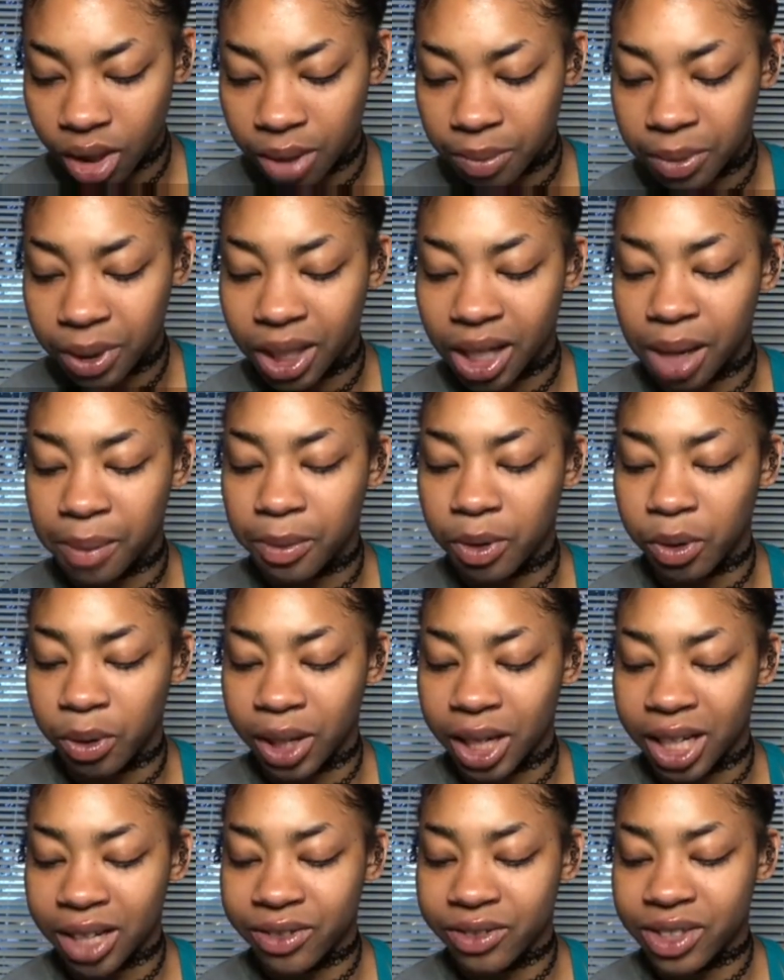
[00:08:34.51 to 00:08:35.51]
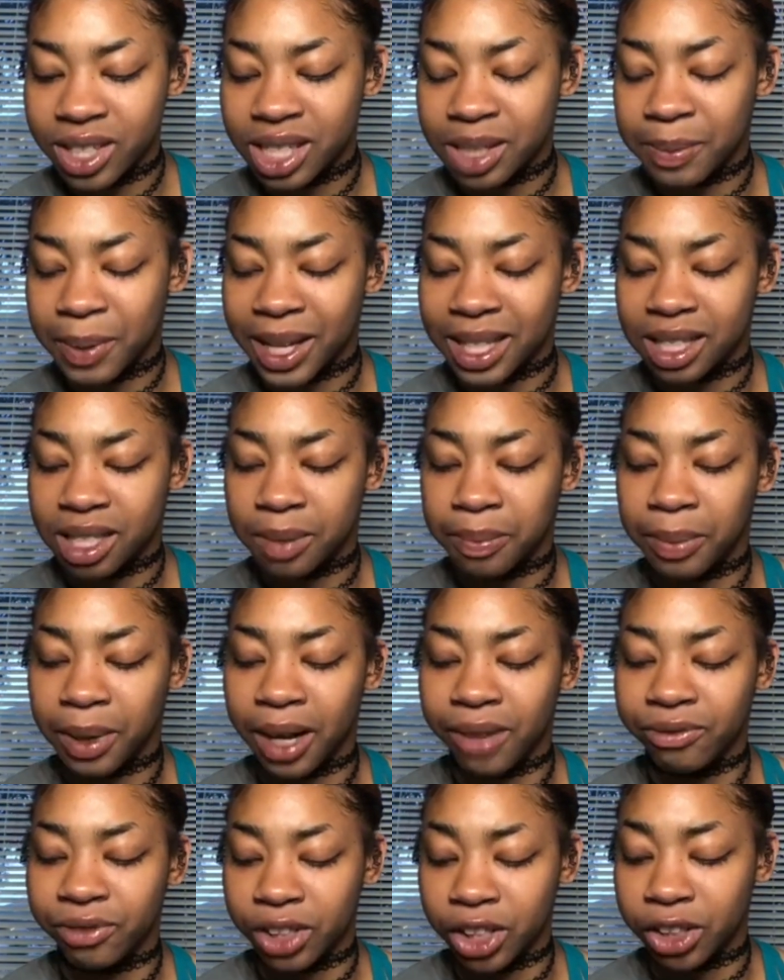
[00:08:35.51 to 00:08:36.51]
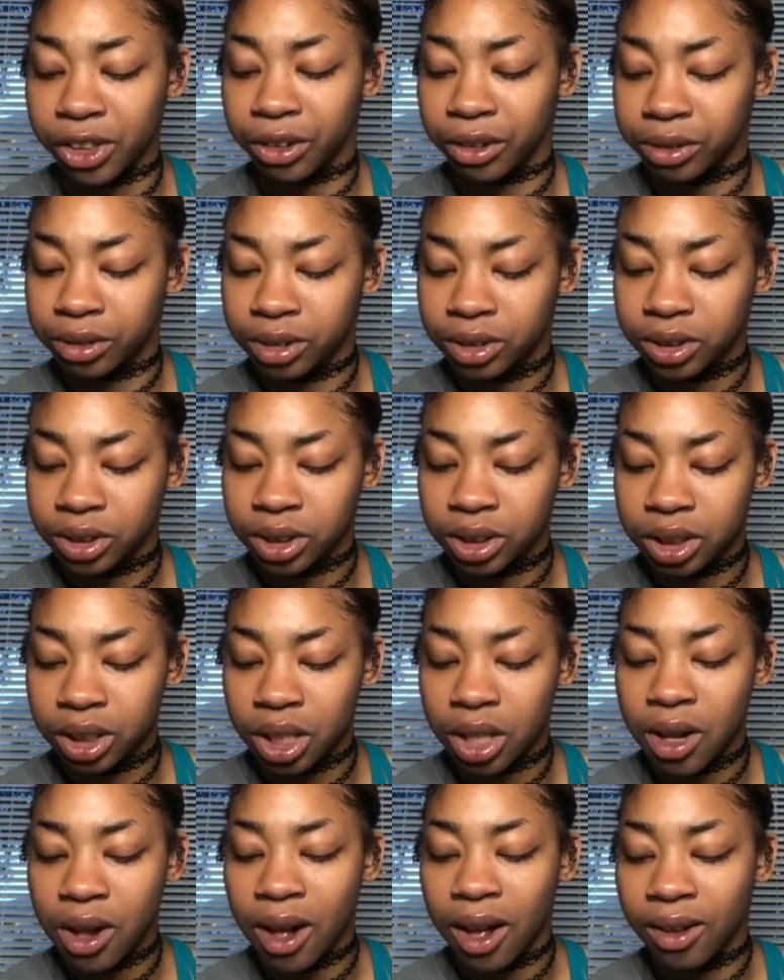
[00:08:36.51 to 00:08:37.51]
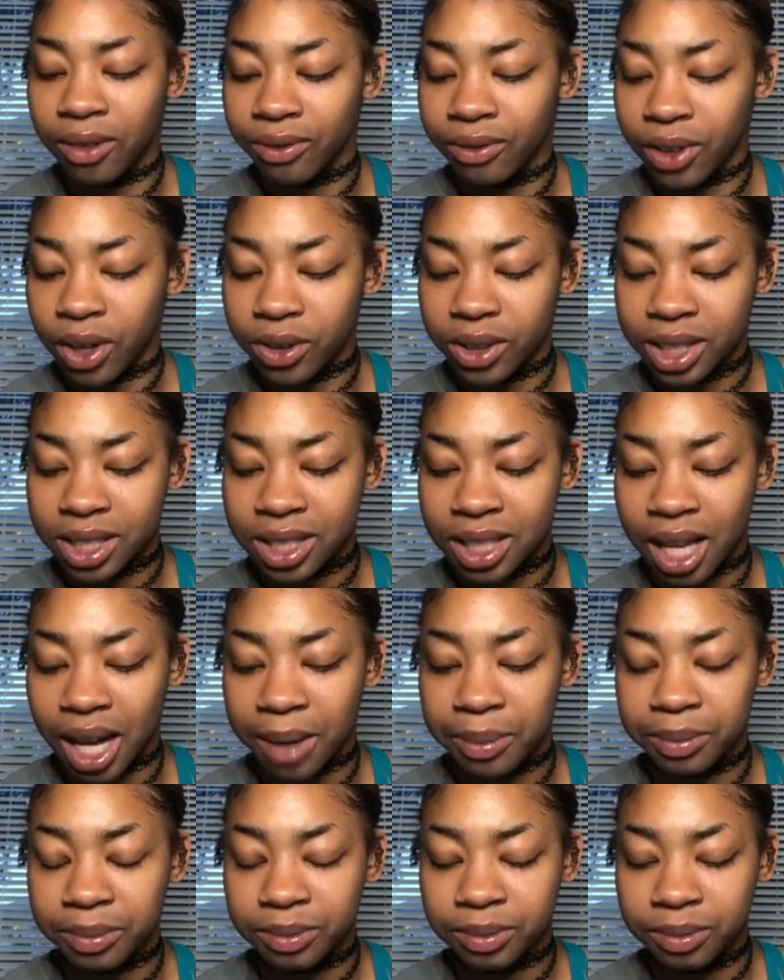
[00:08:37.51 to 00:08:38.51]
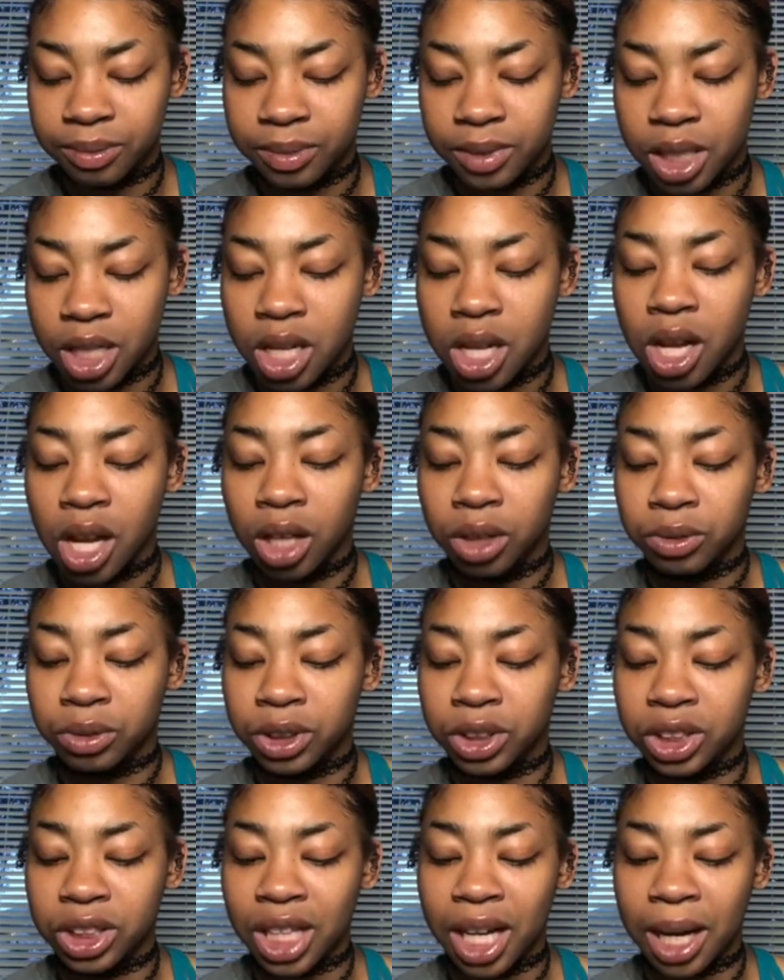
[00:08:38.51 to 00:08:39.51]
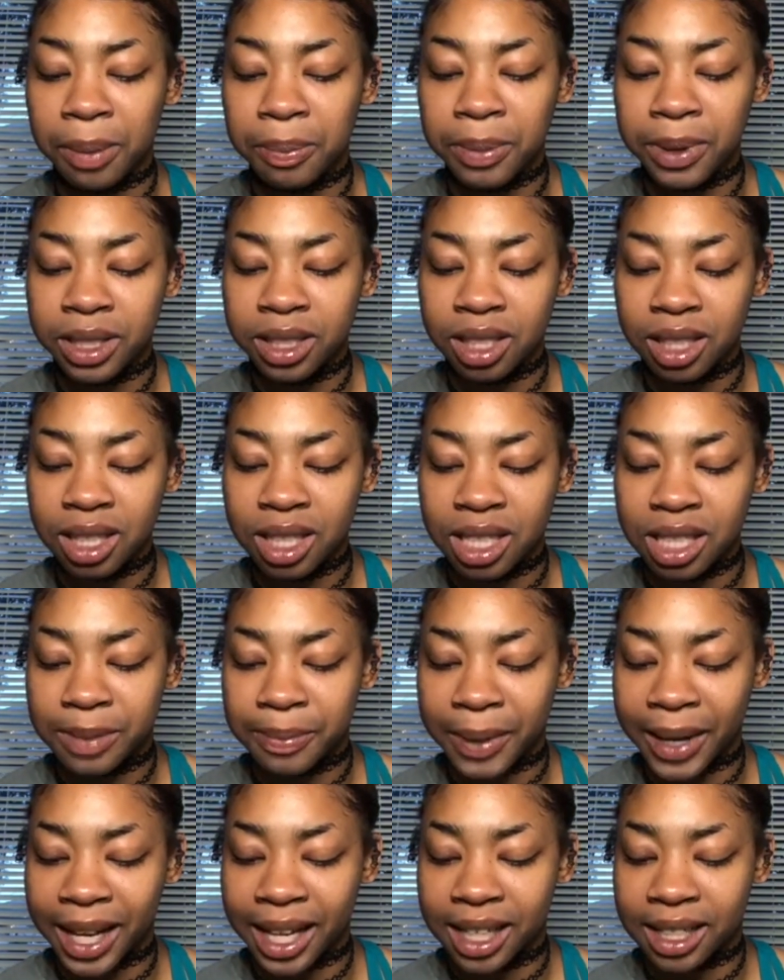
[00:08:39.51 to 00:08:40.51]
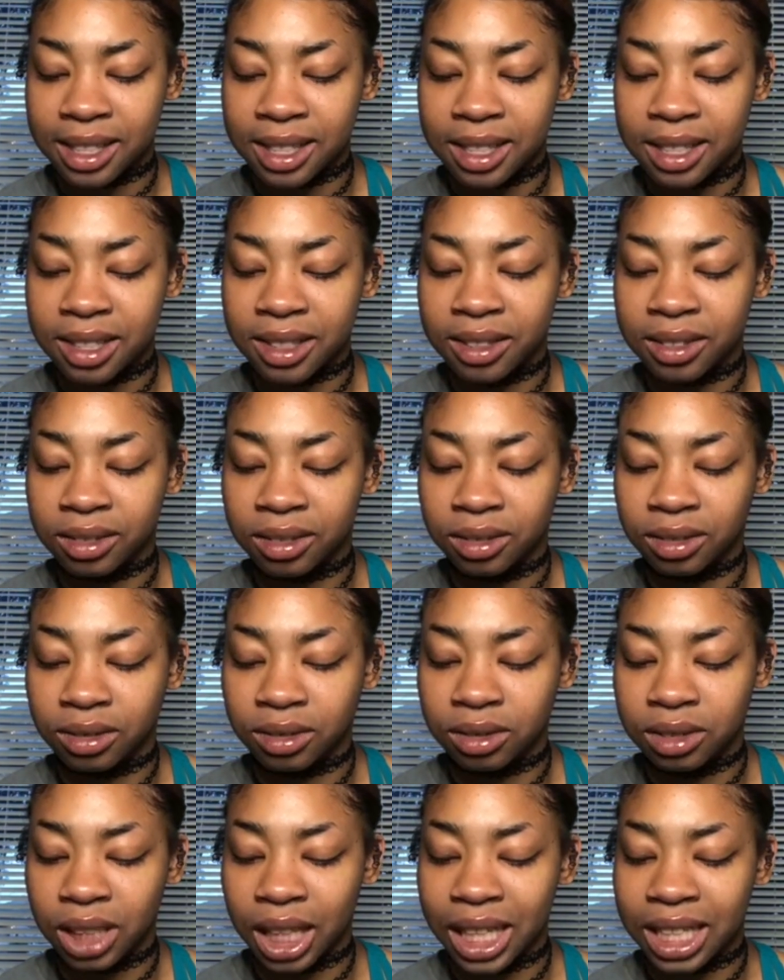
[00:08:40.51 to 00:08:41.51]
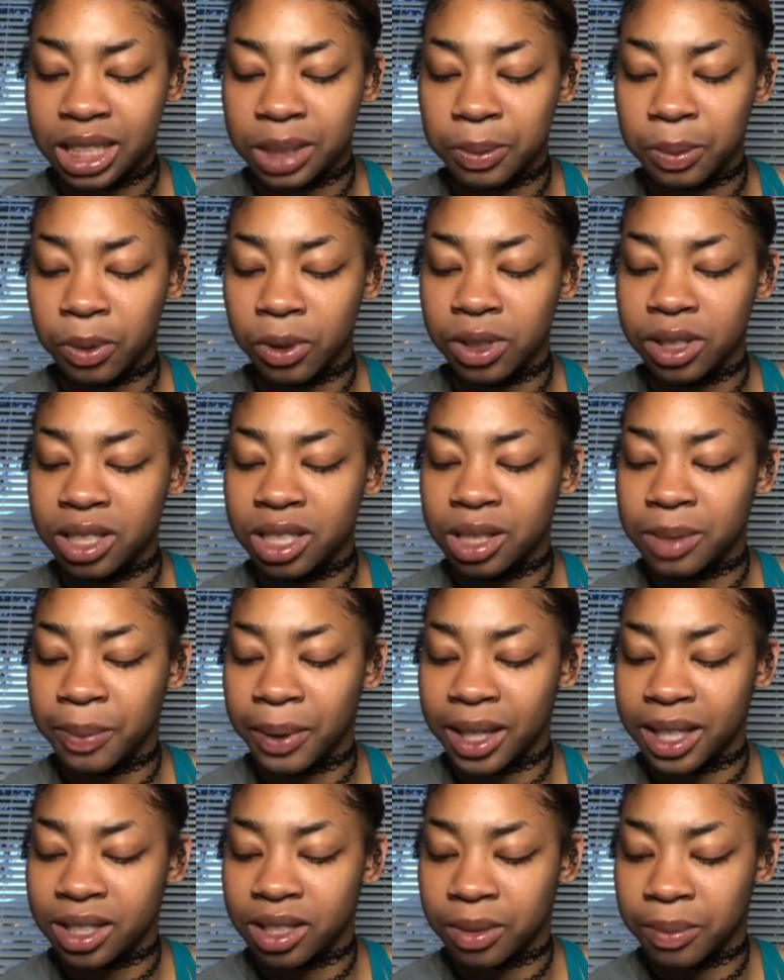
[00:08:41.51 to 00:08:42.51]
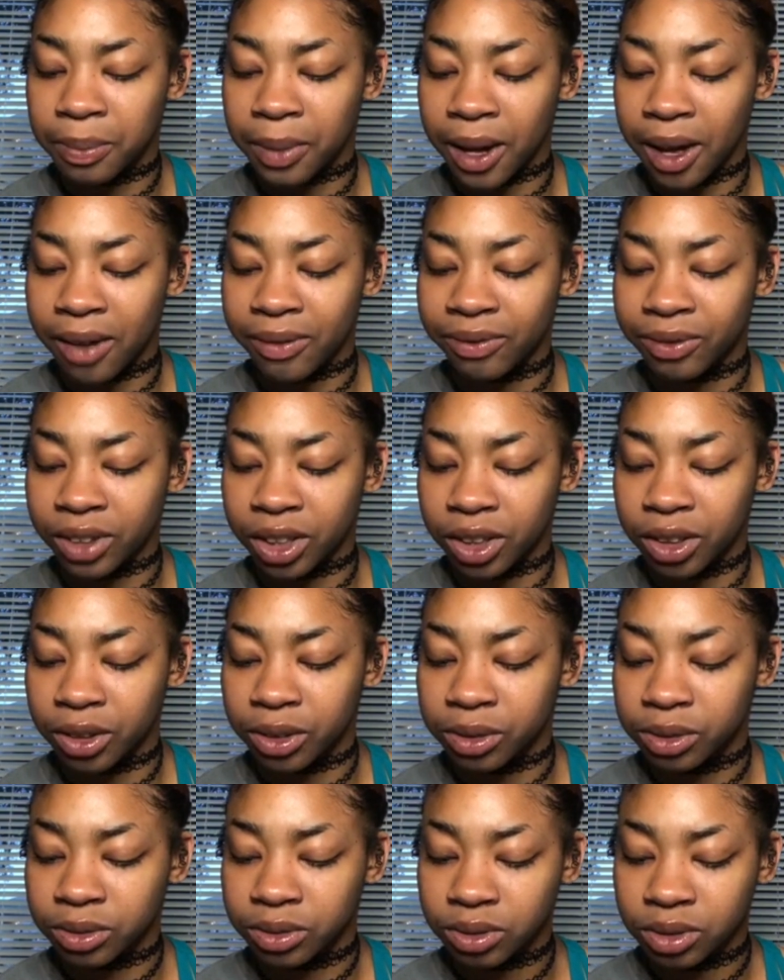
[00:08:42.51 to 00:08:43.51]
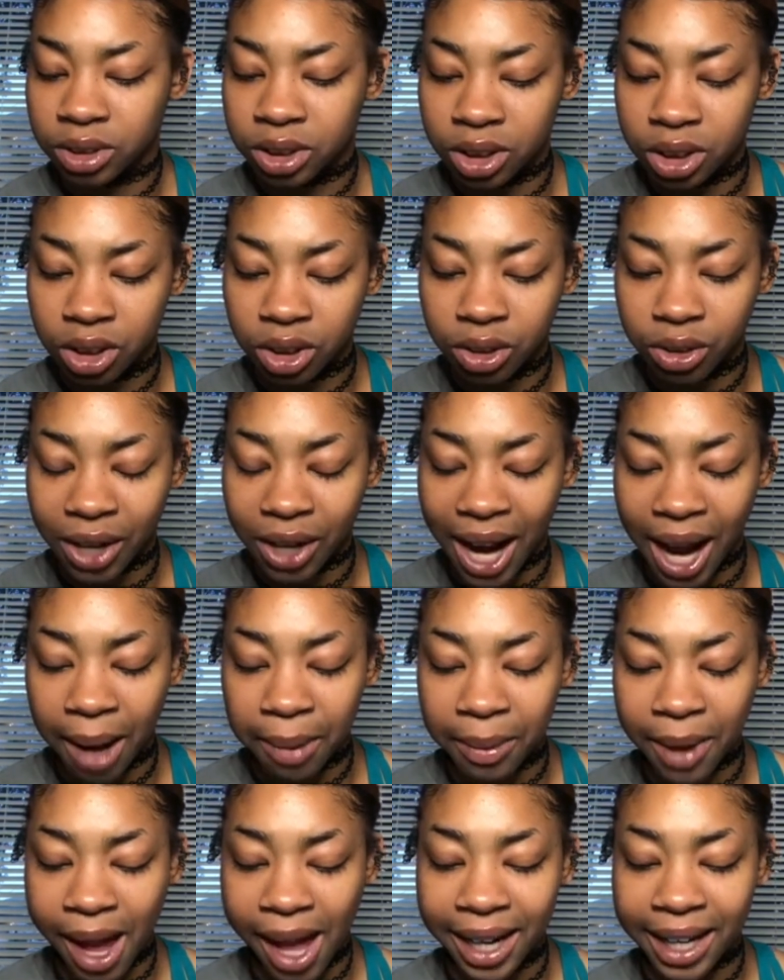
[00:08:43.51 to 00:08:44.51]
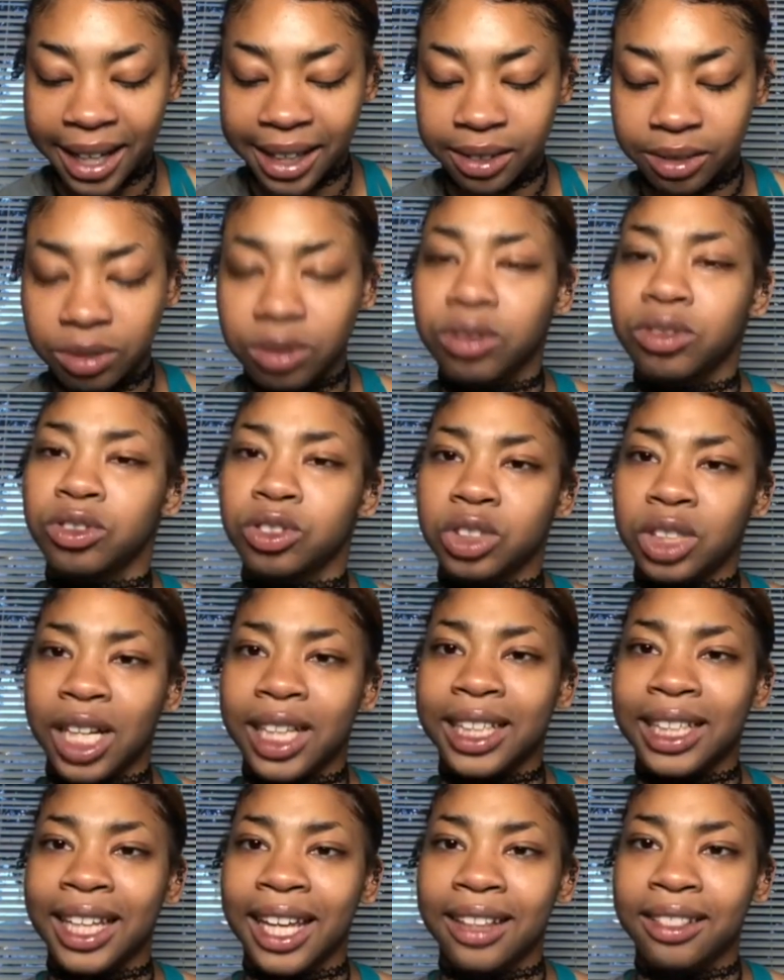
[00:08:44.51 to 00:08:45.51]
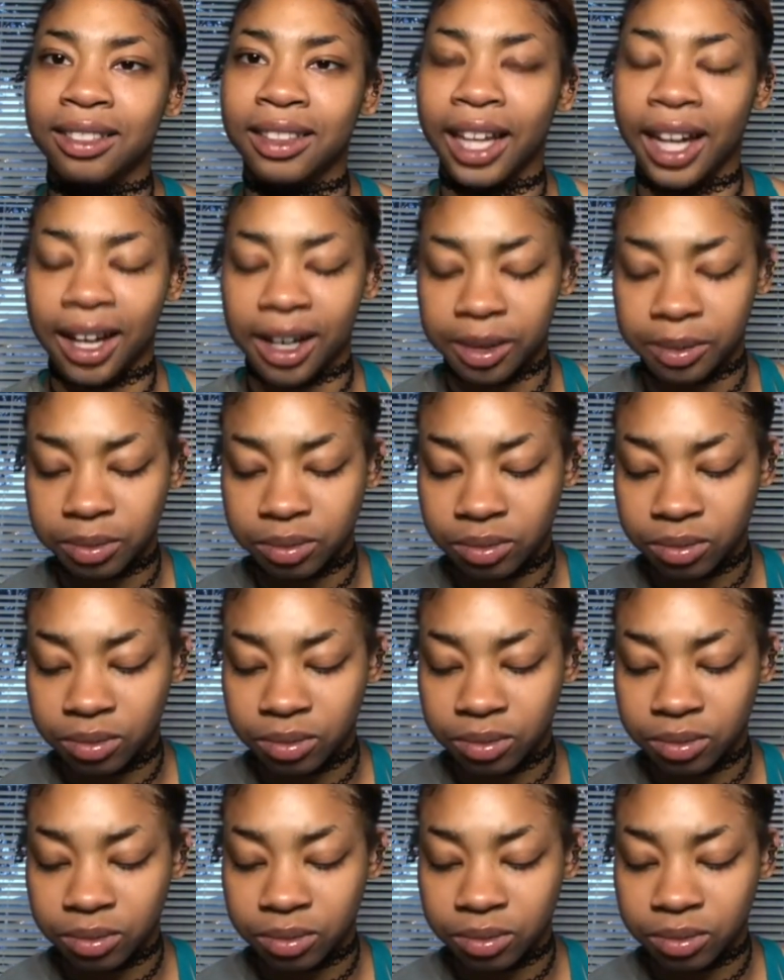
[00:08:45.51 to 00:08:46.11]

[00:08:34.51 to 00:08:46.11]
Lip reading: Become aware of the space above you. Focus up. Reach up into the space. Explore the space above you. Grab at it. Try to get there.